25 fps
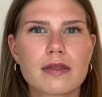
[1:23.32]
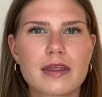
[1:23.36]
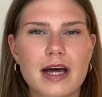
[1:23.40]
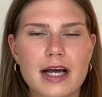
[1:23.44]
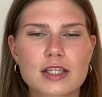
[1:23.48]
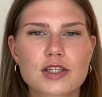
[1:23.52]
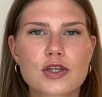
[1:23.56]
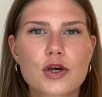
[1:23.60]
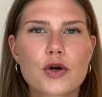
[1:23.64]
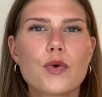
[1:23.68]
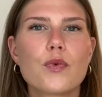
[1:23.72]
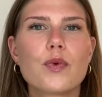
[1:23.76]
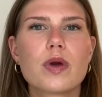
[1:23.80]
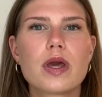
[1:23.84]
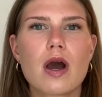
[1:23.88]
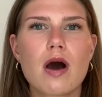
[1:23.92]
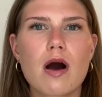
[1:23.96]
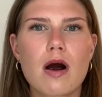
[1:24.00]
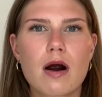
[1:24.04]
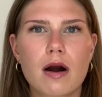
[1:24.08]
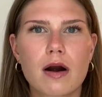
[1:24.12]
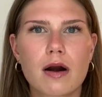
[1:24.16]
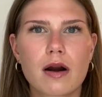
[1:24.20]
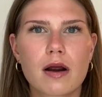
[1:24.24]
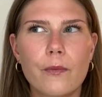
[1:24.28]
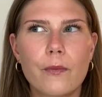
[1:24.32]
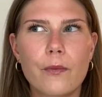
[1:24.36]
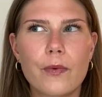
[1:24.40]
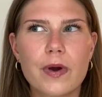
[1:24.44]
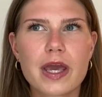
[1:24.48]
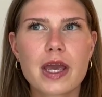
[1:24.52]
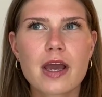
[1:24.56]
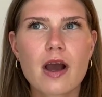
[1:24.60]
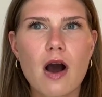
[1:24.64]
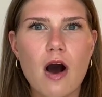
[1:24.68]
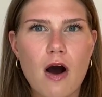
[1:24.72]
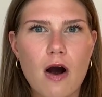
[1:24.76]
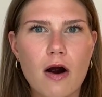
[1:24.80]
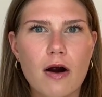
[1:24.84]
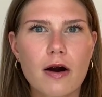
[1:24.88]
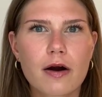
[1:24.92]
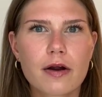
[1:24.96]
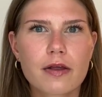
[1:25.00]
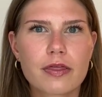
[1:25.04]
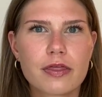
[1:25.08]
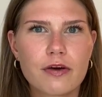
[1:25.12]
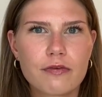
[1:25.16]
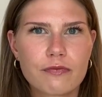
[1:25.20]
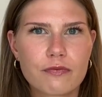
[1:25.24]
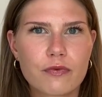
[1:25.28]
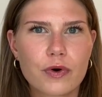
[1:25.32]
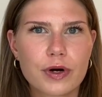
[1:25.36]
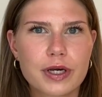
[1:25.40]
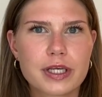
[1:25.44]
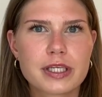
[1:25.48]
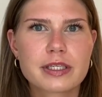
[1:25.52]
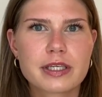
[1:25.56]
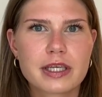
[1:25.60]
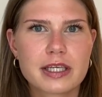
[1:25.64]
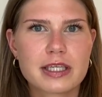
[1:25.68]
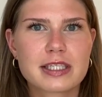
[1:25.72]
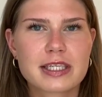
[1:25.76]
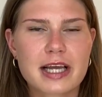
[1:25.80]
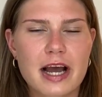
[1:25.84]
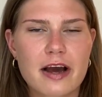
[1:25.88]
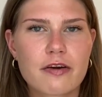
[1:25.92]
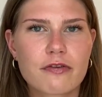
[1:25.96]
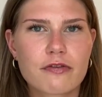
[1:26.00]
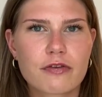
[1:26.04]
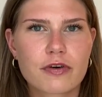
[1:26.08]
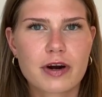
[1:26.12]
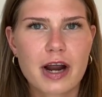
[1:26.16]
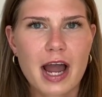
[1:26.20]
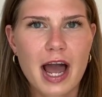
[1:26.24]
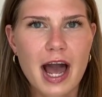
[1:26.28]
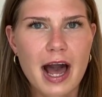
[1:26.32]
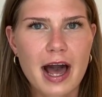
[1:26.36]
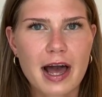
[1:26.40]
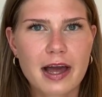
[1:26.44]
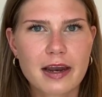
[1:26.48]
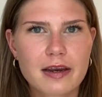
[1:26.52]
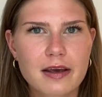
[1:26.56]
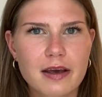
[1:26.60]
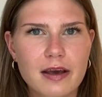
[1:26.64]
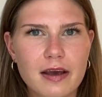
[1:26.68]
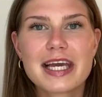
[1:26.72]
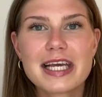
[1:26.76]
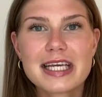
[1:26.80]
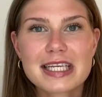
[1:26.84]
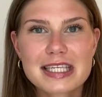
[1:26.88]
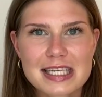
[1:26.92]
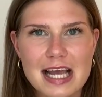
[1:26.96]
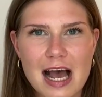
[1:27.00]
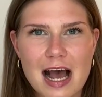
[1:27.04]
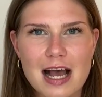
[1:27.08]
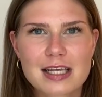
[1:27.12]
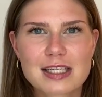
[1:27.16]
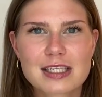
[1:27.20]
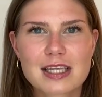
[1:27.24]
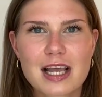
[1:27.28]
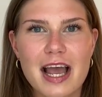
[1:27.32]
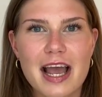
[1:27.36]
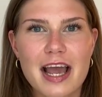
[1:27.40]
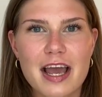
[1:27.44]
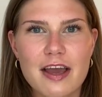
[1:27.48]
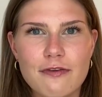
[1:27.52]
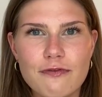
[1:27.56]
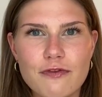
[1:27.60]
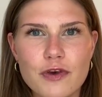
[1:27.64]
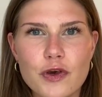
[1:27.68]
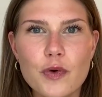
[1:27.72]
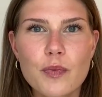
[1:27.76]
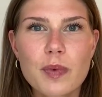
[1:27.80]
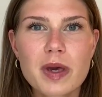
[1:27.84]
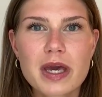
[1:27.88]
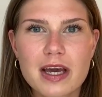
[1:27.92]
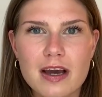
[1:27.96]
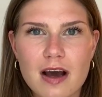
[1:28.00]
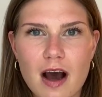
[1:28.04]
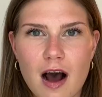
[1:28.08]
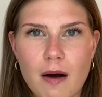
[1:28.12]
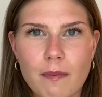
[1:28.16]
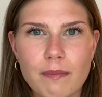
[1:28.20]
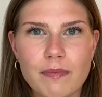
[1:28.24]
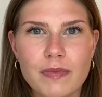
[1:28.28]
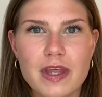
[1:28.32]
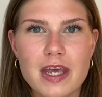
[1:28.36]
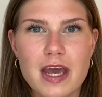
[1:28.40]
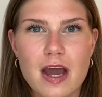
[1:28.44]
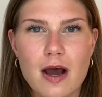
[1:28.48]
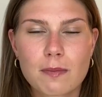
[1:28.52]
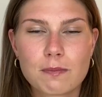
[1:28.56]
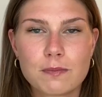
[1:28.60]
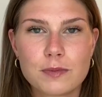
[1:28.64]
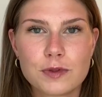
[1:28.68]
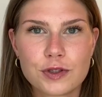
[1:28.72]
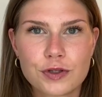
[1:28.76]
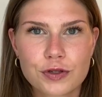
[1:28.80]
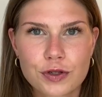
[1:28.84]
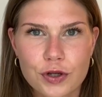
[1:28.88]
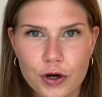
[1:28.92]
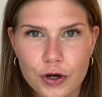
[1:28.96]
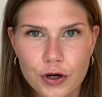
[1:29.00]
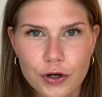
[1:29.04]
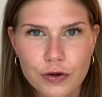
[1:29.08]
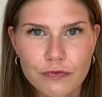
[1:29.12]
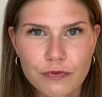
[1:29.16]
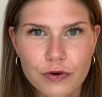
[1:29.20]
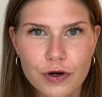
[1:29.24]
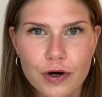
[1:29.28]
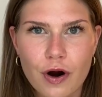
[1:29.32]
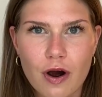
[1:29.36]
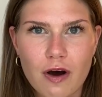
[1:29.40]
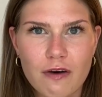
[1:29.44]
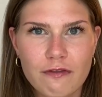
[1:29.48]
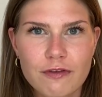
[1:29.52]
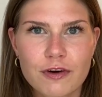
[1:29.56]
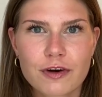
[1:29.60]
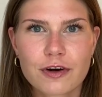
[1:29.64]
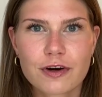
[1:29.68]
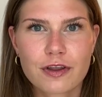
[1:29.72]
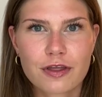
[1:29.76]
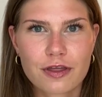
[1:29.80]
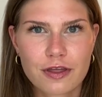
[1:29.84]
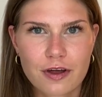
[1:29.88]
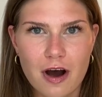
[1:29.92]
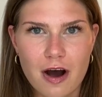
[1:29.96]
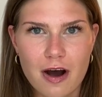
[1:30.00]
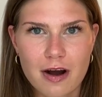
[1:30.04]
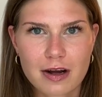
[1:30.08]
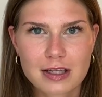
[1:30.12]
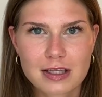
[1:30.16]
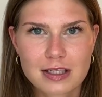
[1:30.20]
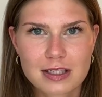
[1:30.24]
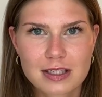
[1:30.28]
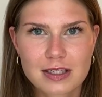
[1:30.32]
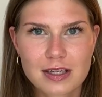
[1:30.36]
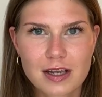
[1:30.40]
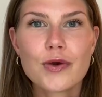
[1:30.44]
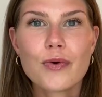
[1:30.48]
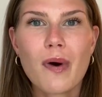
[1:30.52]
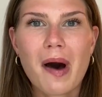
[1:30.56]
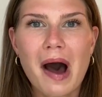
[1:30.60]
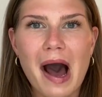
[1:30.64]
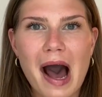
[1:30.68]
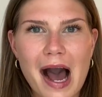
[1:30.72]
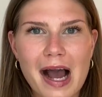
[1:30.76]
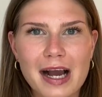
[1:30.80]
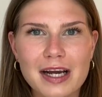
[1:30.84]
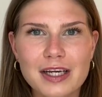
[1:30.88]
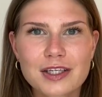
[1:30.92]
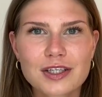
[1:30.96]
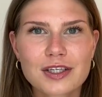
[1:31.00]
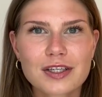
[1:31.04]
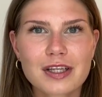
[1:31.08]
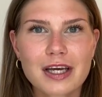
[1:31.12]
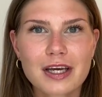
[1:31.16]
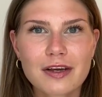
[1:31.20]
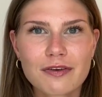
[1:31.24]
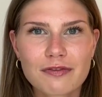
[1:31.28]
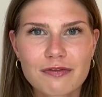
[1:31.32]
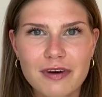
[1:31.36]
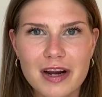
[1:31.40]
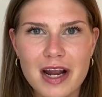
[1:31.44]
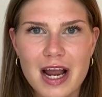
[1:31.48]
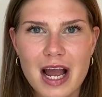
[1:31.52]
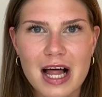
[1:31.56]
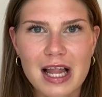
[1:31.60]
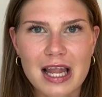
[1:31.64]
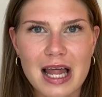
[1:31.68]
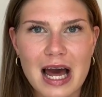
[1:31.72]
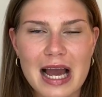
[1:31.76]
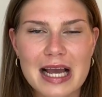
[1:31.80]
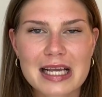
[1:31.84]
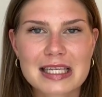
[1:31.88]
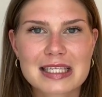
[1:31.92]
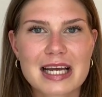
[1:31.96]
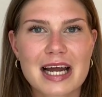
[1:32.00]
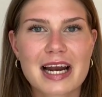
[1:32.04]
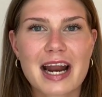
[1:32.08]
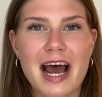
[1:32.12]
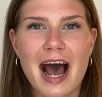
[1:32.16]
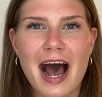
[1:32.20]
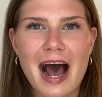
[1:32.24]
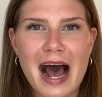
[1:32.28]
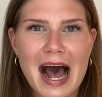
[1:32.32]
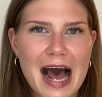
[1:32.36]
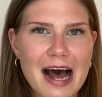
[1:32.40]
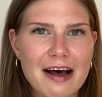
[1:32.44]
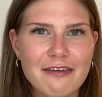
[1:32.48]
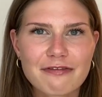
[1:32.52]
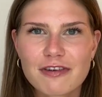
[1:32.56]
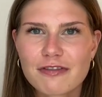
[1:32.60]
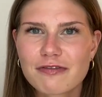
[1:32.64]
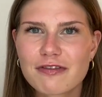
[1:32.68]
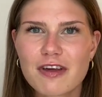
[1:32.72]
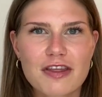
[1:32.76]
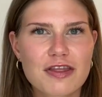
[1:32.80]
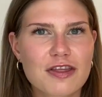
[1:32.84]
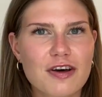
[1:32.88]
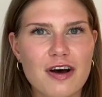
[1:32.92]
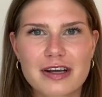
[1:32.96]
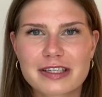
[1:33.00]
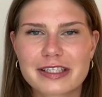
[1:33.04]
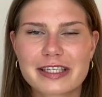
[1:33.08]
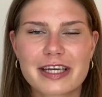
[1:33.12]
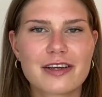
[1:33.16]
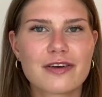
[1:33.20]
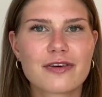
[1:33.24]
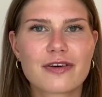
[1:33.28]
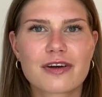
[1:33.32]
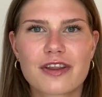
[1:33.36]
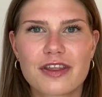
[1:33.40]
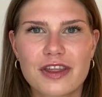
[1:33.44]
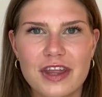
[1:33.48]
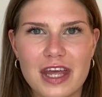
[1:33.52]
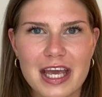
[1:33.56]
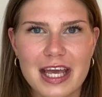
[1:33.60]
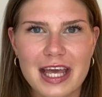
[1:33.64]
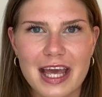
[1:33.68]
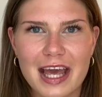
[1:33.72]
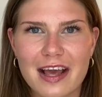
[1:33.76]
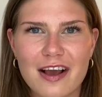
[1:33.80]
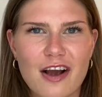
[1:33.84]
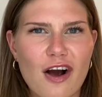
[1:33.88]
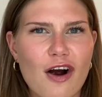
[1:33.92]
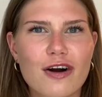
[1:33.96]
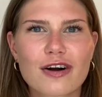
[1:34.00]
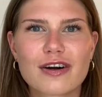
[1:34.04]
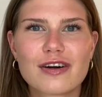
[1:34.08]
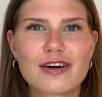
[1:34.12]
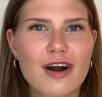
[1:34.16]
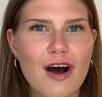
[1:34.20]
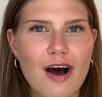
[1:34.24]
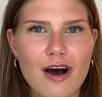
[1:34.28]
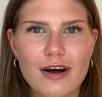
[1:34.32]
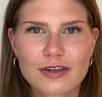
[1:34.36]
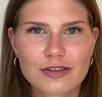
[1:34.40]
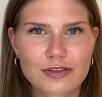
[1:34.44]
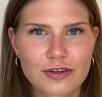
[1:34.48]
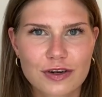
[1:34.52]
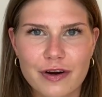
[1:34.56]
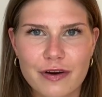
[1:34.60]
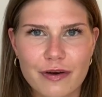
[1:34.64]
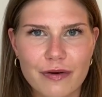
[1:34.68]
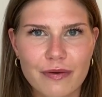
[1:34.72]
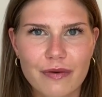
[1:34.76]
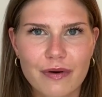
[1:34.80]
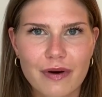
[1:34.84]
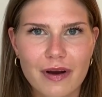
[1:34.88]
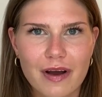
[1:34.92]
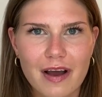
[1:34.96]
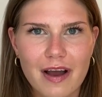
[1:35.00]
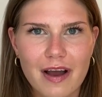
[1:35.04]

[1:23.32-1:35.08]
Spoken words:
That's who we are. We are the voice inside of our head. He says, if you become the observer of your thoughts, you will actually realize that half of the thoughts that you're thinking are not true.